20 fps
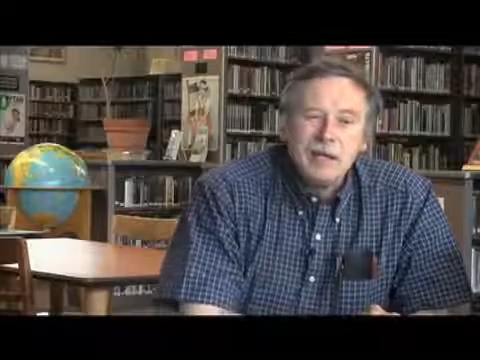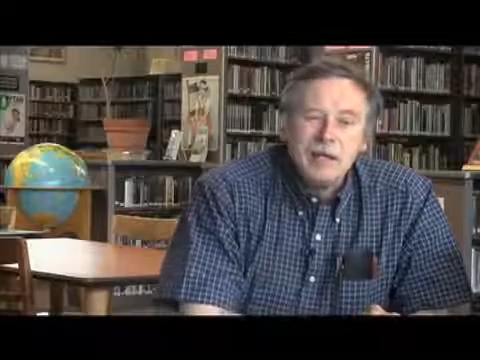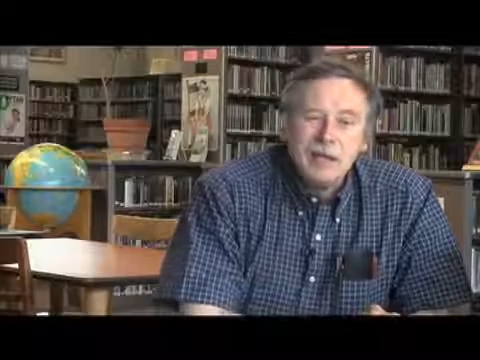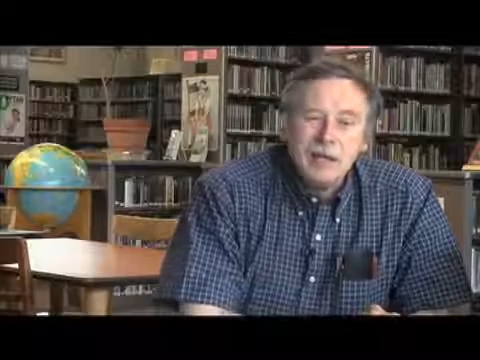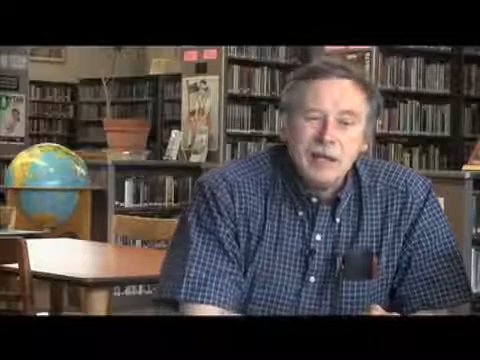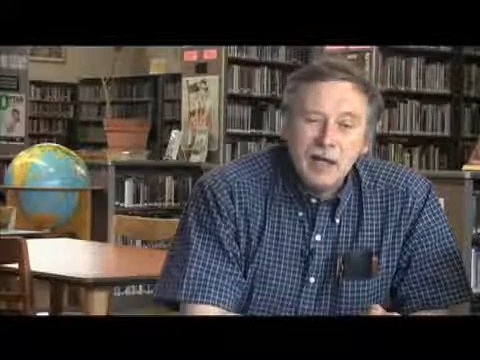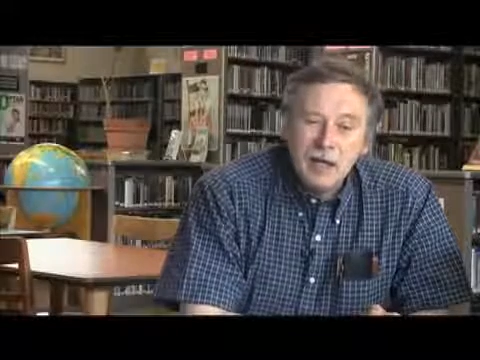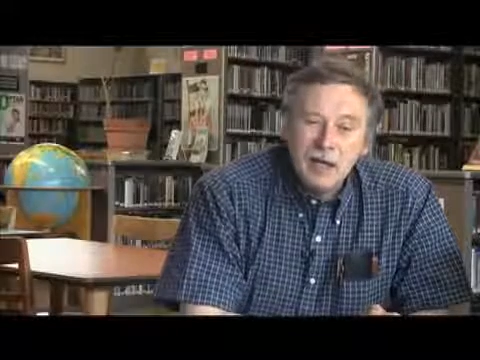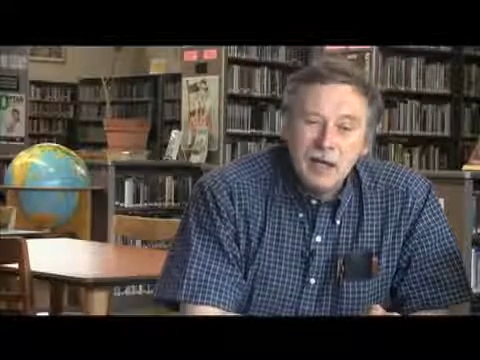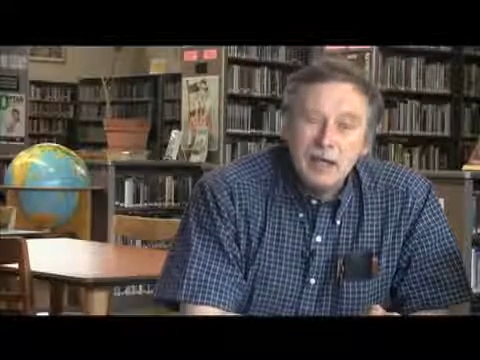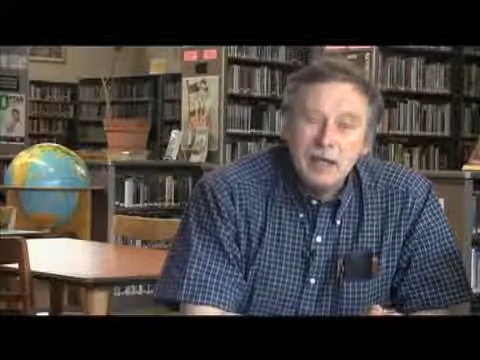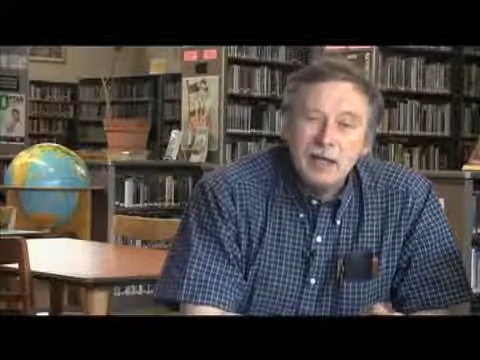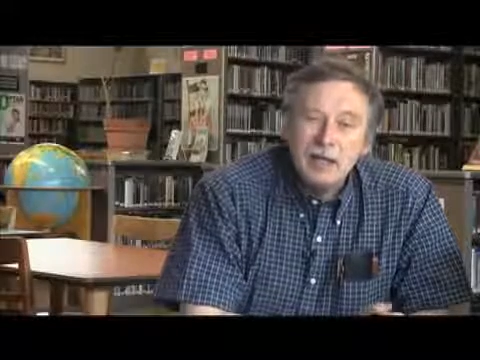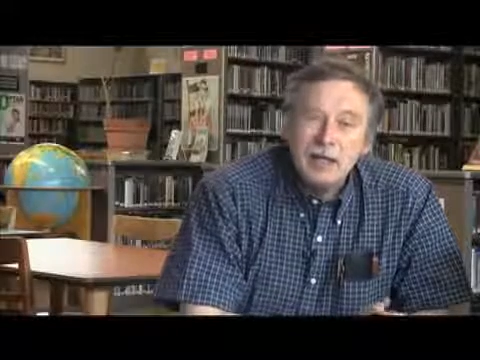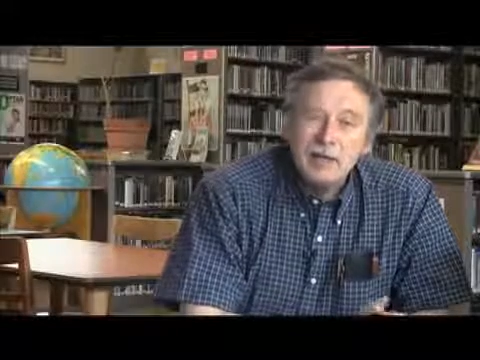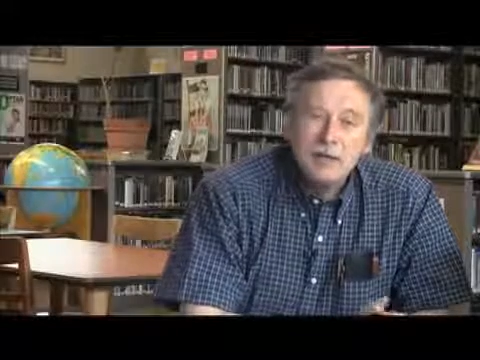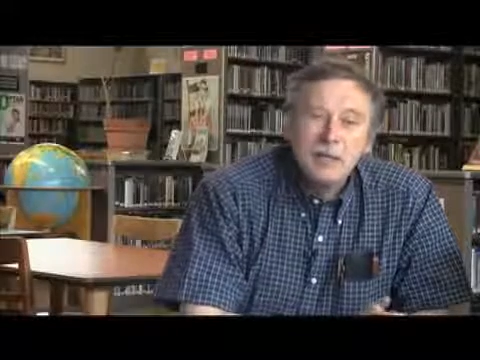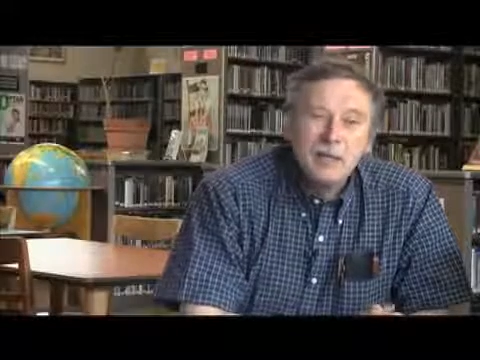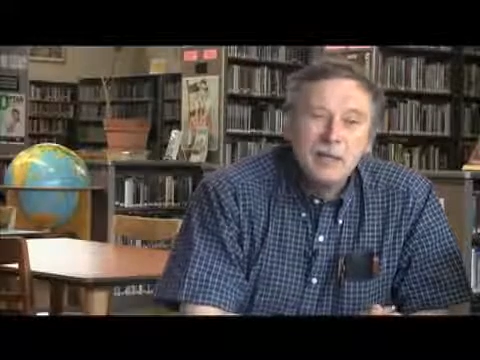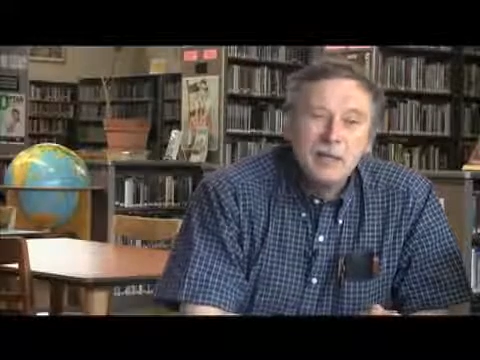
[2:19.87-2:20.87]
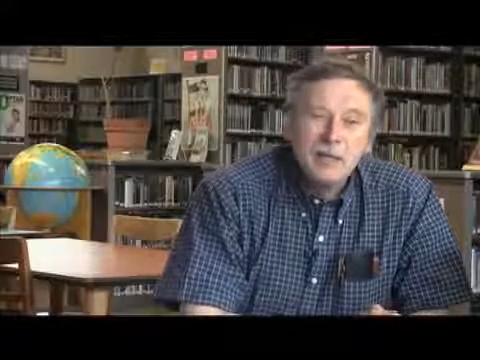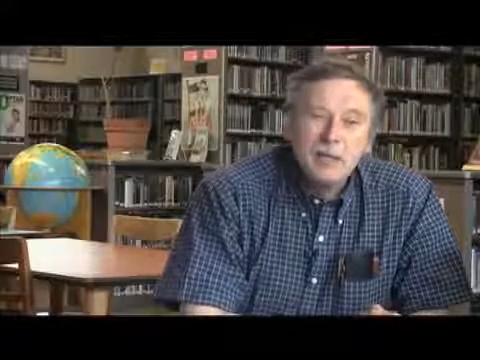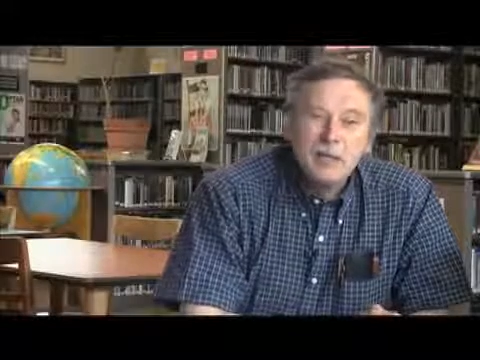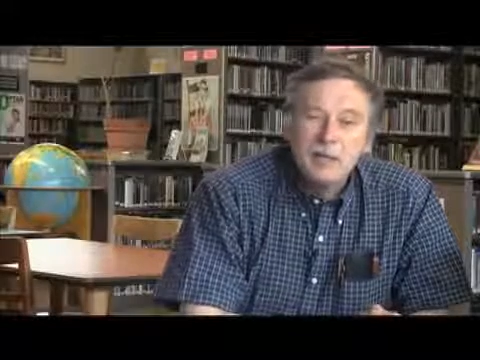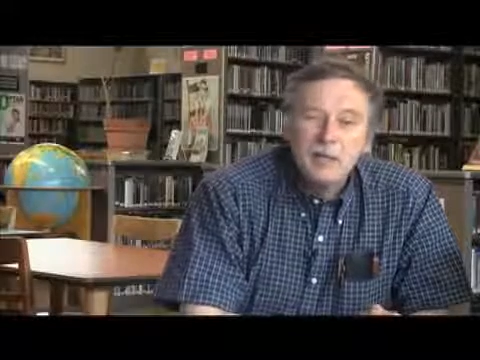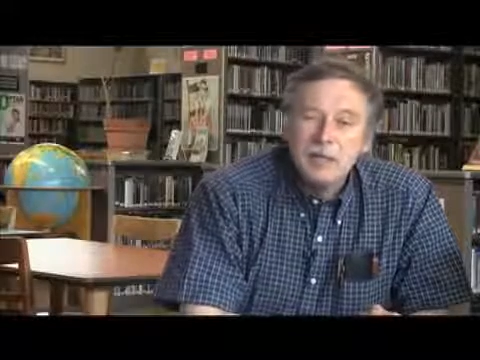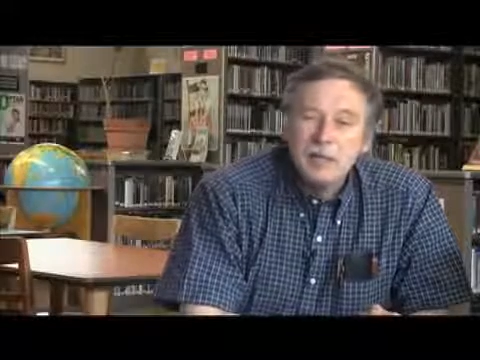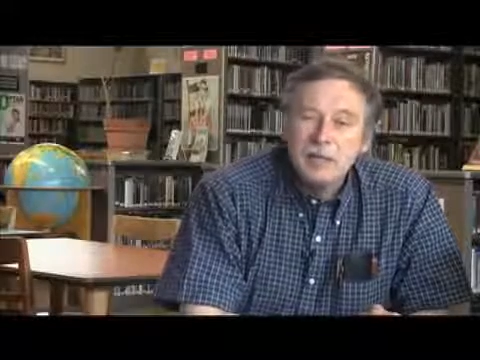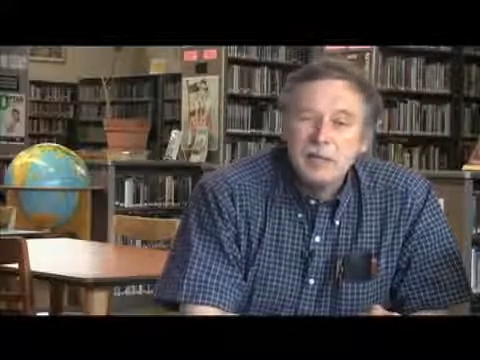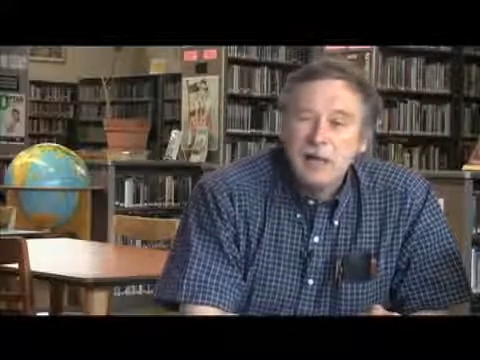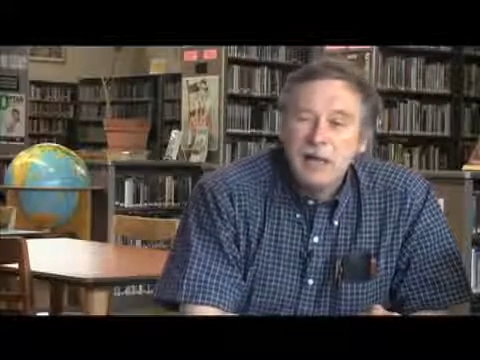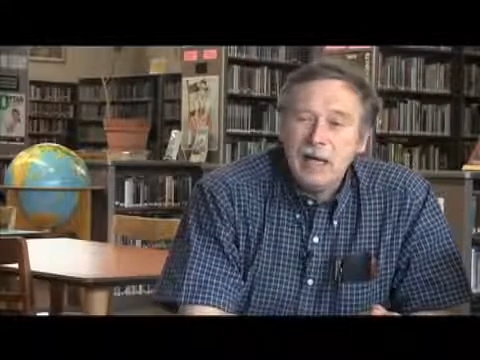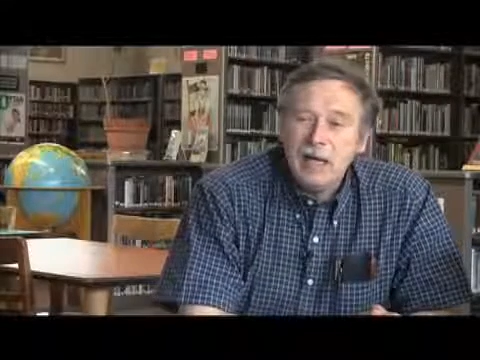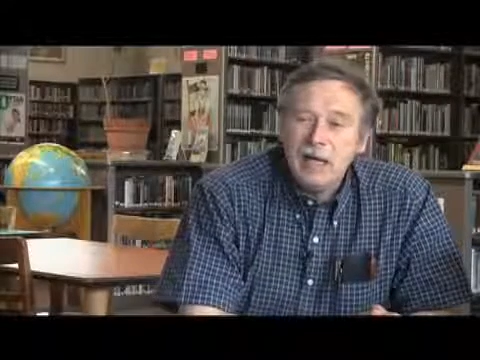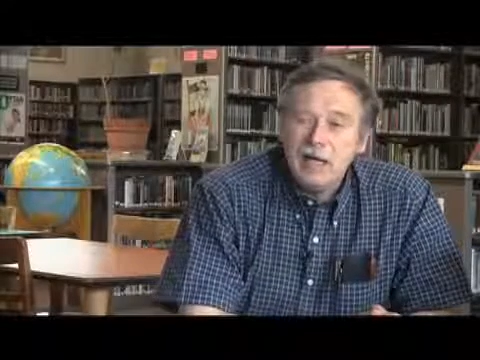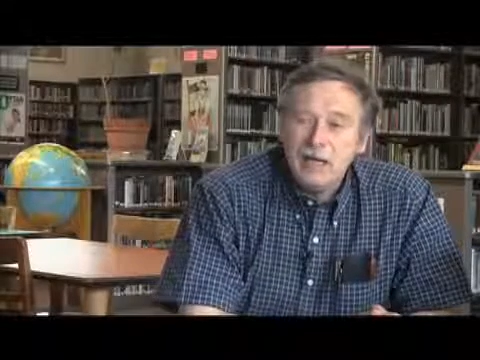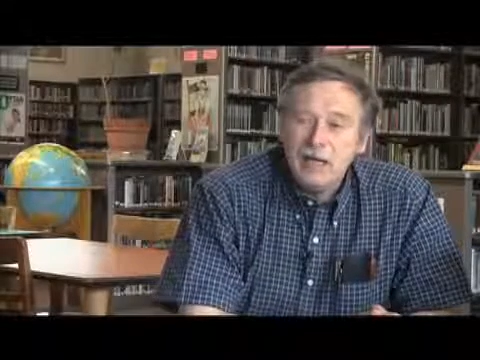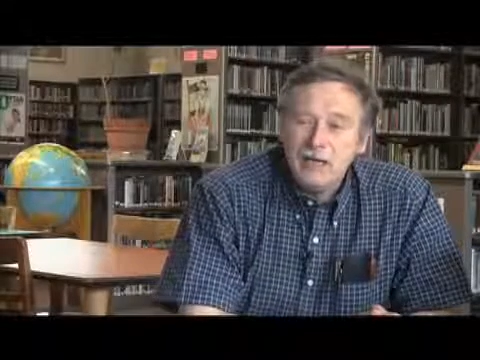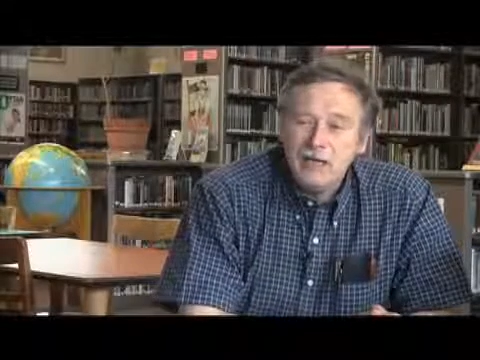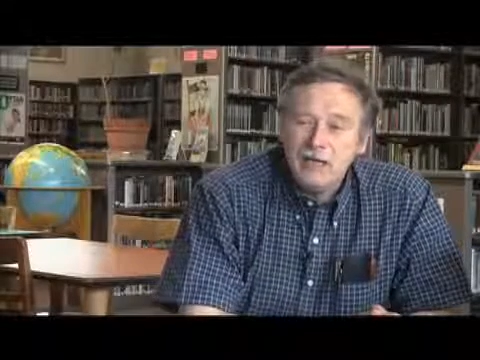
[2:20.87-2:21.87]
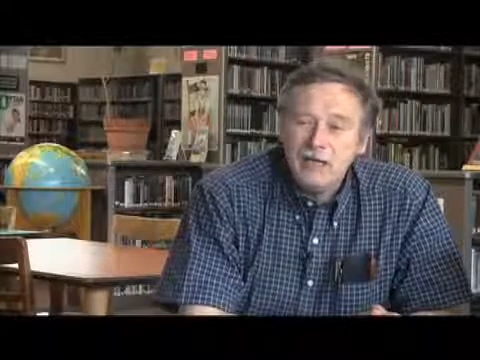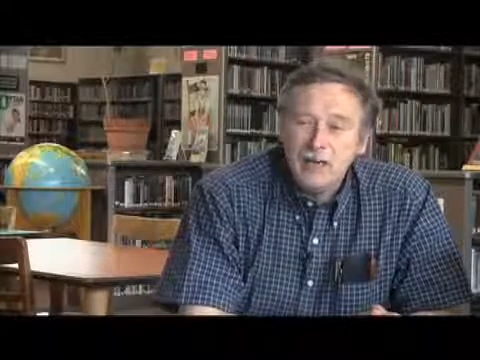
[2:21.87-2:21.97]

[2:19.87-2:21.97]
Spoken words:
Luckily, my